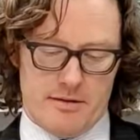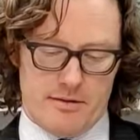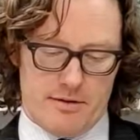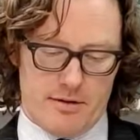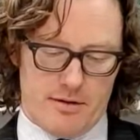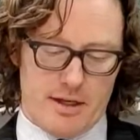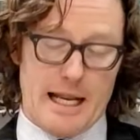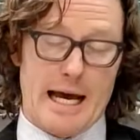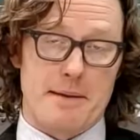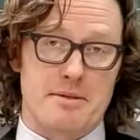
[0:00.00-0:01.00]
the
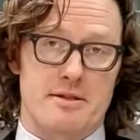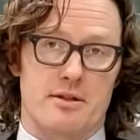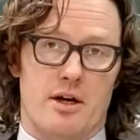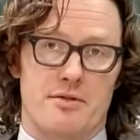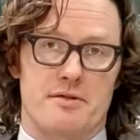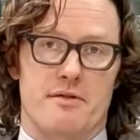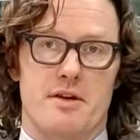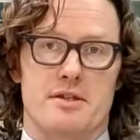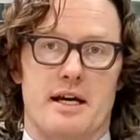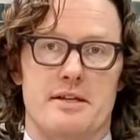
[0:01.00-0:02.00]
names, the titles of
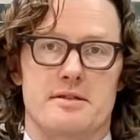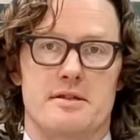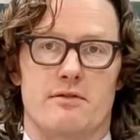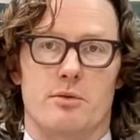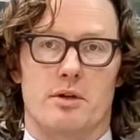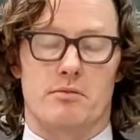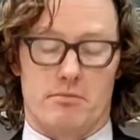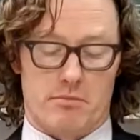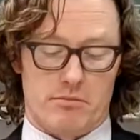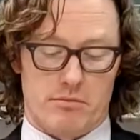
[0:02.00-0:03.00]
those cases if you want to
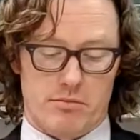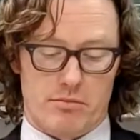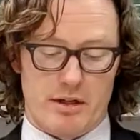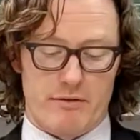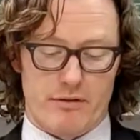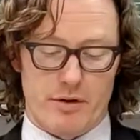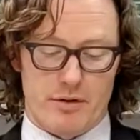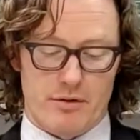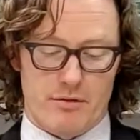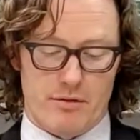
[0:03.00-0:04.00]
read
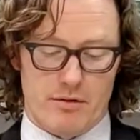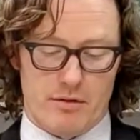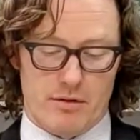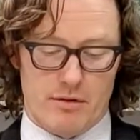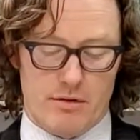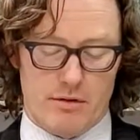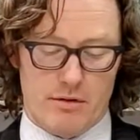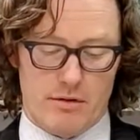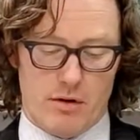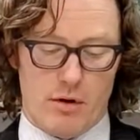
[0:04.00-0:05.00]
further
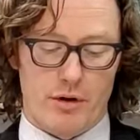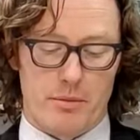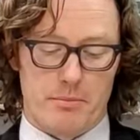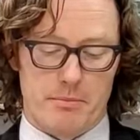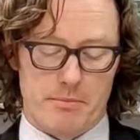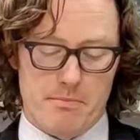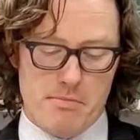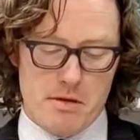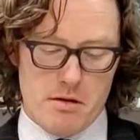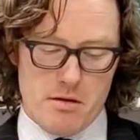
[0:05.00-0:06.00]
on them,
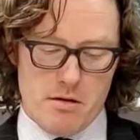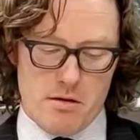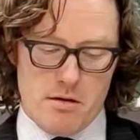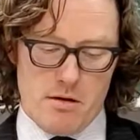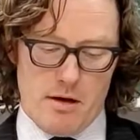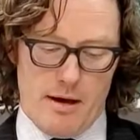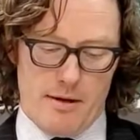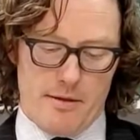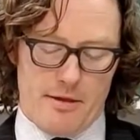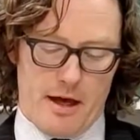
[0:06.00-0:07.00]

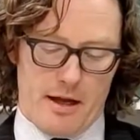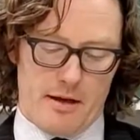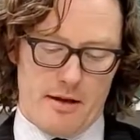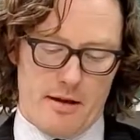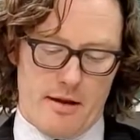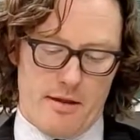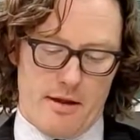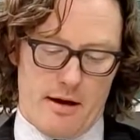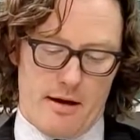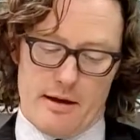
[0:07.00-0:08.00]
that
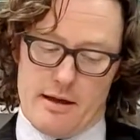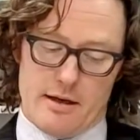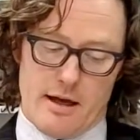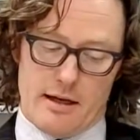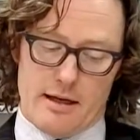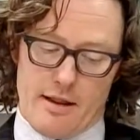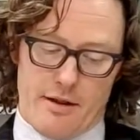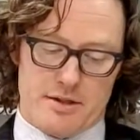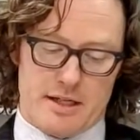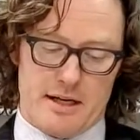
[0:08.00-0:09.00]
in none of
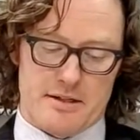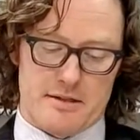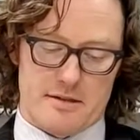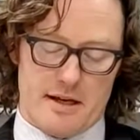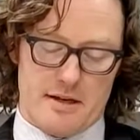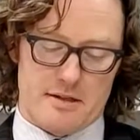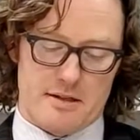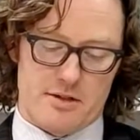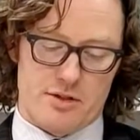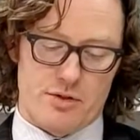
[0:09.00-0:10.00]
those cases has
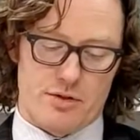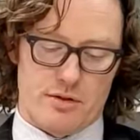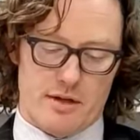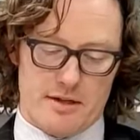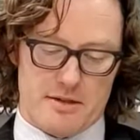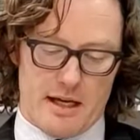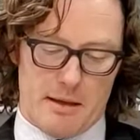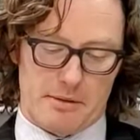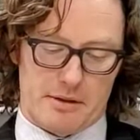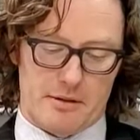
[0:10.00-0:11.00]
the
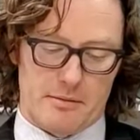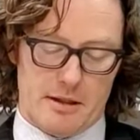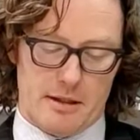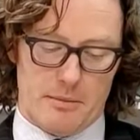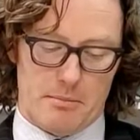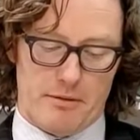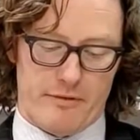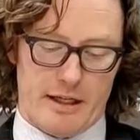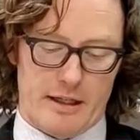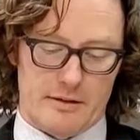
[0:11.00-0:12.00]
applicant
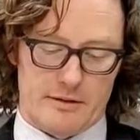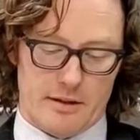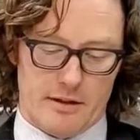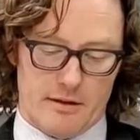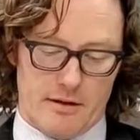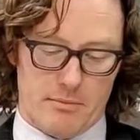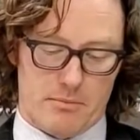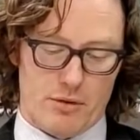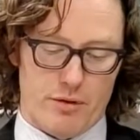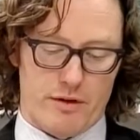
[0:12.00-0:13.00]
prevailed and
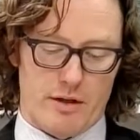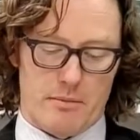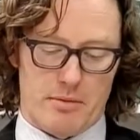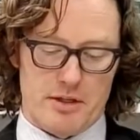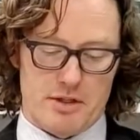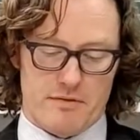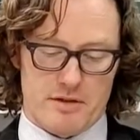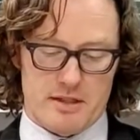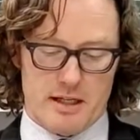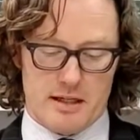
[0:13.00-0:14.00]
proven a breach of the
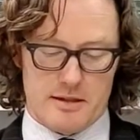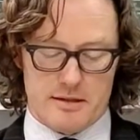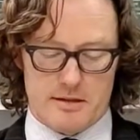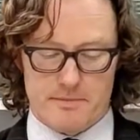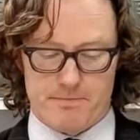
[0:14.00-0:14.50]
standards.